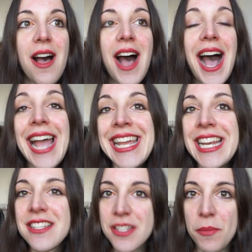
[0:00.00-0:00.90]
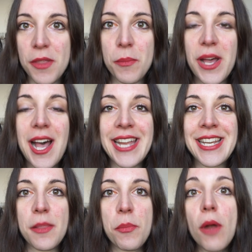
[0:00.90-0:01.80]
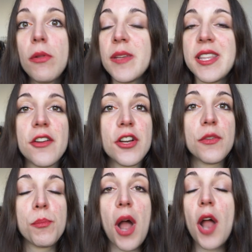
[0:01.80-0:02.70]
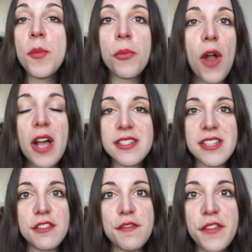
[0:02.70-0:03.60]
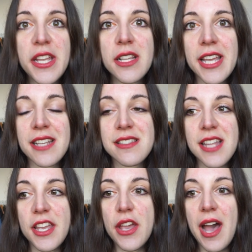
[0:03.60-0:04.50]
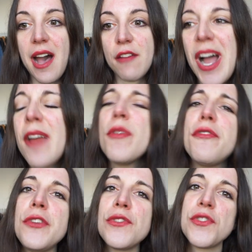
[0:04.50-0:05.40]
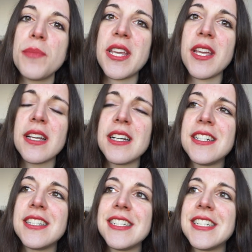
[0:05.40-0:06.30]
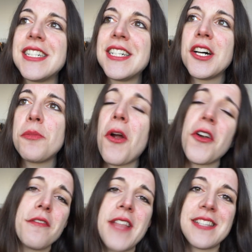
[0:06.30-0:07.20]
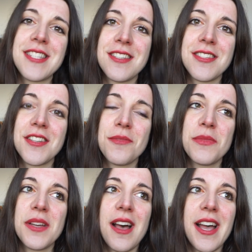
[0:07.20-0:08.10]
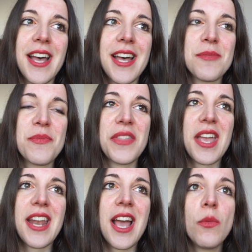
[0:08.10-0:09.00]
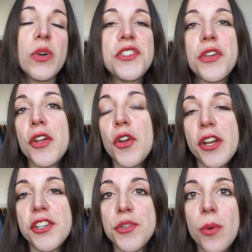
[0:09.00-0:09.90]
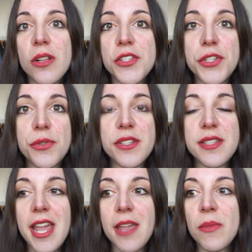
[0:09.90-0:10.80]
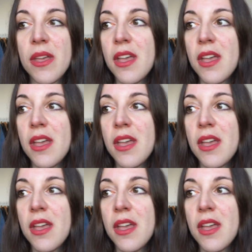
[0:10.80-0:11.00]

hiding something behind it. Probably there are unprocessed feelings that you have. I refuse to be a part of that system, and I want to encourage you all to do the same.